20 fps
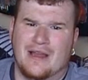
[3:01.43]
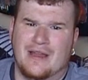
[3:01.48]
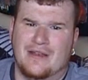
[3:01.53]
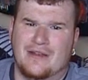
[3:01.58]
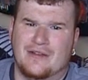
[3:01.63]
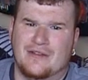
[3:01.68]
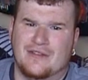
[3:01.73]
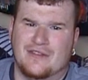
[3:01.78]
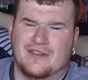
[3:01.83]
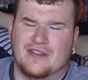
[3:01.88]

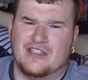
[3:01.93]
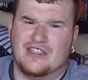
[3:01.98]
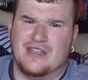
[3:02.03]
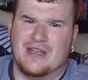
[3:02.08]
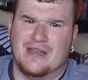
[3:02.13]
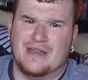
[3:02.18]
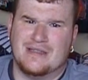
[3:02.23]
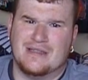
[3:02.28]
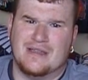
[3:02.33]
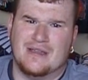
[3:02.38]
Lanterns, such
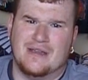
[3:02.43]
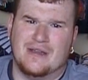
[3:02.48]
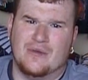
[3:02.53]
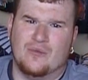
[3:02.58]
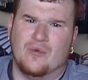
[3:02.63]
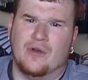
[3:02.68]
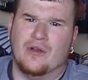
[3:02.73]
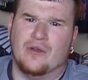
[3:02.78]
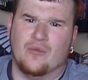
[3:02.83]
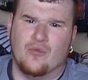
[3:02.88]
as
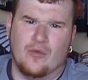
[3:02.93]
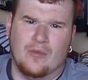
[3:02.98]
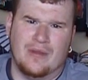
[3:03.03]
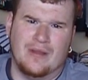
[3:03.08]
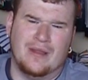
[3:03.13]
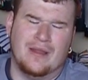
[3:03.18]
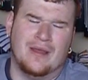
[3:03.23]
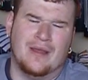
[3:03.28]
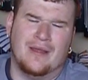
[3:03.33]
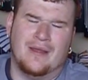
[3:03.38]
Wonder
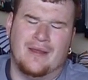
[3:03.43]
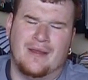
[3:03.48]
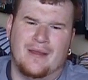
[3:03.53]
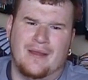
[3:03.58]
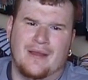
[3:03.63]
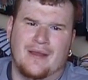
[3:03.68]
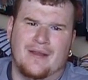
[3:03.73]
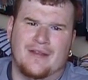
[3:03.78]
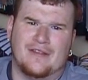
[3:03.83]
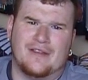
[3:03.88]
Woman.
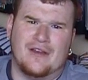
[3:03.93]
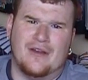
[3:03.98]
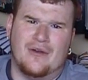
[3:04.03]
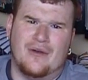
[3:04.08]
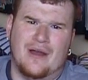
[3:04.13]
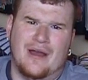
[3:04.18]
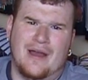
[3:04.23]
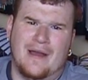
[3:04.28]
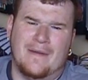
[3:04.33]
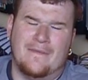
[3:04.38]

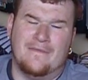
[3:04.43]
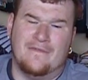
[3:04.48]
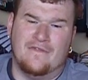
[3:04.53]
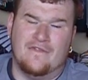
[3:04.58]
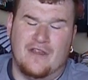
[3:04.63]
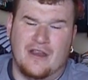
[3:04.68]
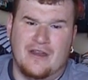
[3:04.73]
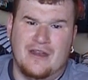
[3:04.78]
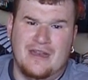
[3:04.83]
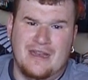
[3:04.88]
So,
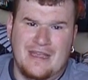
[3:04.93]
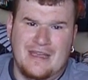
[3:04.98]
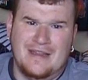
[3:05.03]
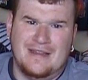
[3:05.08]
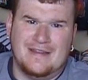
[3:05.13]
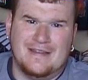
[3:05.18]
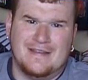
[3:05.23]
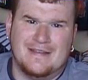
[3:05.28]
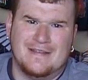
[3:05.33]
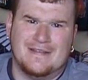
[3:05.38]
very
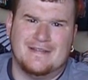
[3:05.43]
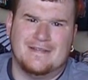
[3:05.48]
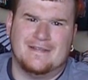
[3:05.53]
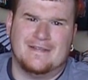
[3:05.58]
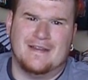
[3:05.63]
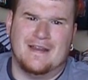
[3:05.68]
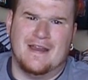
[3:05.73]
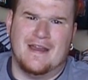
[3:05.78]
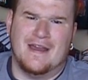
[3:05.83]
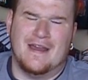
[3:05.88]
neat.
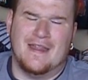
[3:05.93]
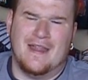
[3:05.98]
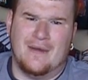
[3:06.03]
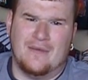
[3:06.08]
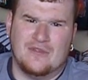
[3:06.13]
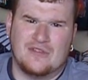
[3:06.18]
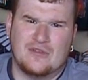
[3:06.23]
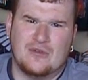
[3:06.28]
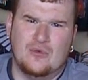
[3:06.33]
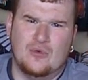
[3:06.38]

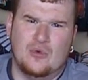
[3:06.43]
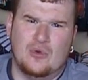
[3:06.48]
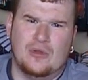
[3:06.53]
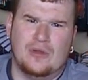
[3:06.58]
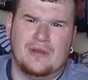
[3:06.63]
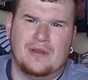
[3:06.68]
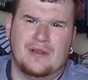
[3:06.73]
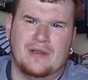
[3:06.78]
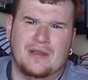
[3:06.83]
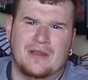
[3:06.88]
That was
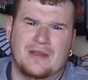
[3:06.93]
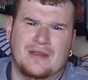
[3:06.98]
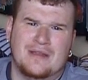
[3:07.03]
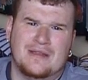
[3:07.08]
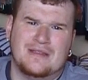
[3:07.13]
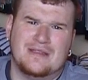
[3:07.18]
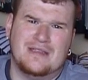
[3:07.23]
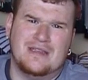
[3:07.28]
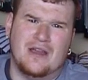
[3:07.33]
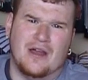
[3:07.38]
cool.
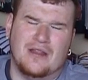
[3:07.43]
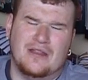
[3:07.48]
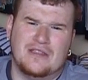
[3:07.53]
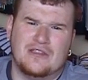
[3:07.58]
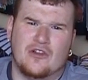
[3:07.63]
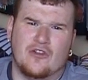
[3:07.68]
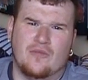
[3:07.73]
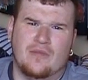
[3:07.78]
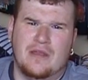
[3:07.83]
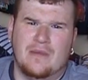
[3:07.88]
Seeing all
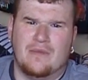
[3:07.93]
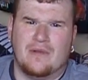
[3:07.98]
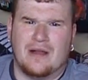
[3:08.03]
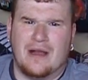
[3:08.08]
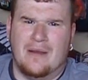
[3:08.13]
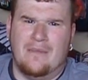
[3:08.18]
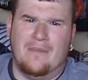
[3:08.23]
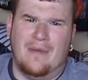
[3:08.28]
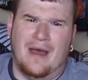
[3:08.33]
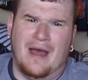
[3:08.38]
these old people
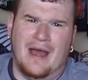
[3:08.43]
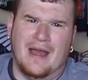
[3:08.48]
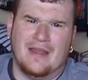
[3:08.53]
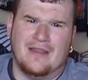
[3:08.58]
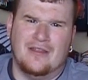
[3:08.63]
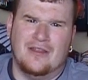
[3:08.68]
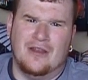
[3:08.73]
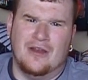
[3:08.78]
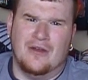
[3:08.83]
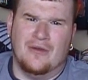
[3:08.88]
come
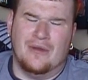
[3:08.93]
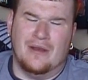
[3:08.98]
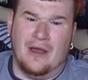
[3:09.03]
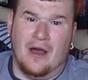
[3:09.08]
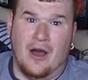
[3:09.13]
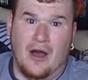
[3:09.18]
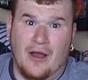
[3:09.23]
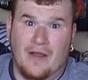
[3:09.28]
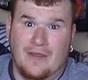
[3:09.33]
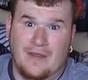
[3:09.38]
back, you know, and
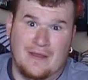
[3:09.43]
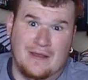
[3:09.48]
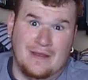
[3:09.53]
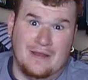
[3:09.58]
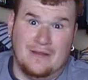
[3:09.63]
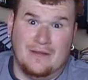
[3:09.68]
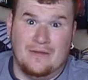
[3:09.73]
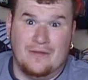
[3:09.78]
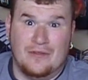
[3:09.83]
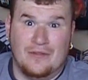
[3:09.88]

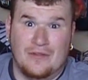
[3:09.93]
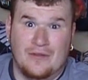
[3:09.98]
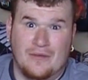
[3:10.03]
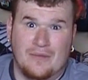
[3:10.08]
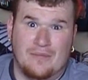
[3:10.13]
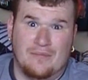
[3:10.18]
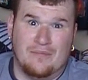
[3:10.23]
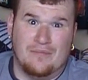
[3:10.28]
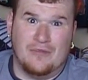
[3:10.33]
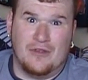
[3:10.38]
haunting
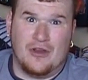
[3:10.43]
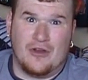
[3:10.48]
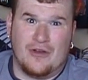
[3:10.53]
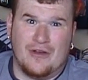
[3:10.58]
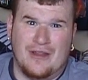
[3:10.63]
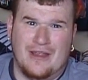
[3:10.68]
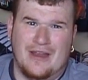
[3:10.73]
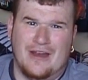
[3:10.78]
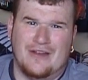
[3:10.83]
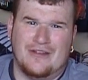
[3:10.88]
the
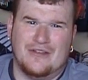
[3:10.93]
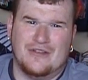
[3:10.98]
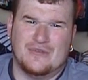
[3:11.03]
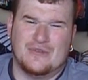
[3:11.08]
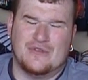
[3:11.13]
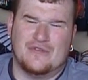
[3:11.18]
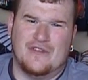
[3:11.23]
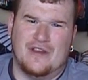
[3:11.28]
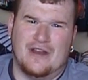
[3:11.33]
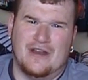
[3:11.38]
current
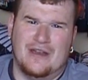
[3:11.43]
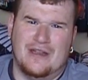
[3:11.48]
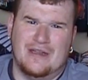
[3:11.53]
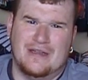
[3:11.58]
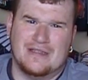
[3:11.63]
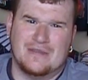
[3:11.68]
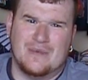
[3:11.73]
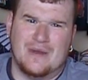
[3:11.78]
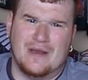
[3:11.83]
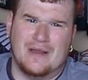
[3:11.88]
characters was very
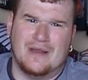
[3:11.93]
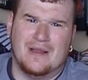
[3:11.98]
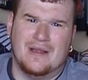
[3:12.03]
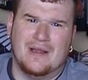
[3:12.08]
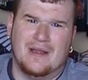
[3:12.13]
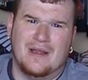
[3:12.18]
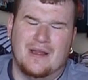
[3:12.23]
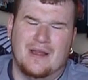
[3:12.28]
neat as well.